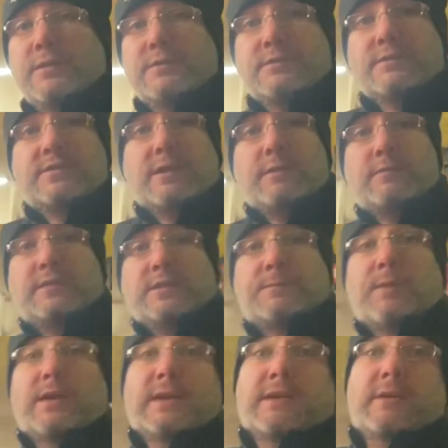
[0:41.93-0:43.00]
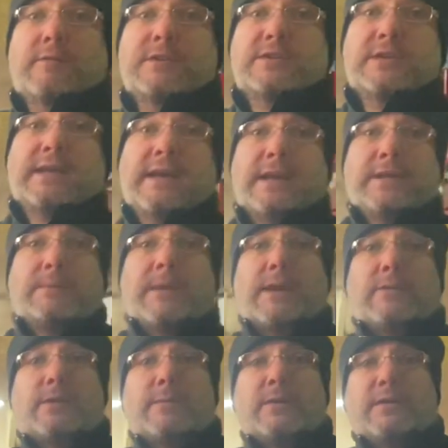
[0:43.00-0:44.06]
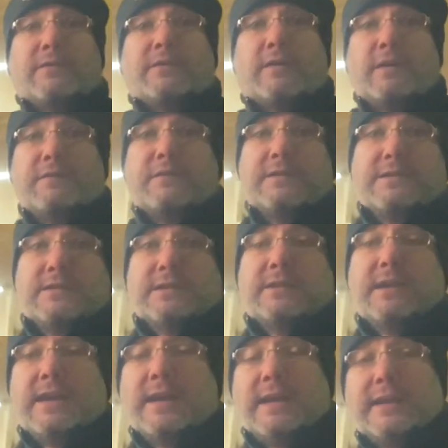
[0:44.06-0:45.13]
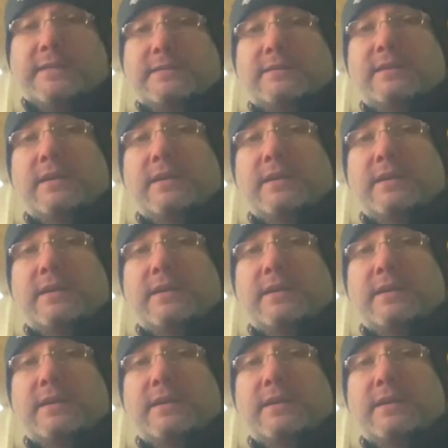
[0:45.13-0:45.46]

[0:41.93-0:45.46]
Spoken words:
So this bike originally had a Power Commander 5 fitted, and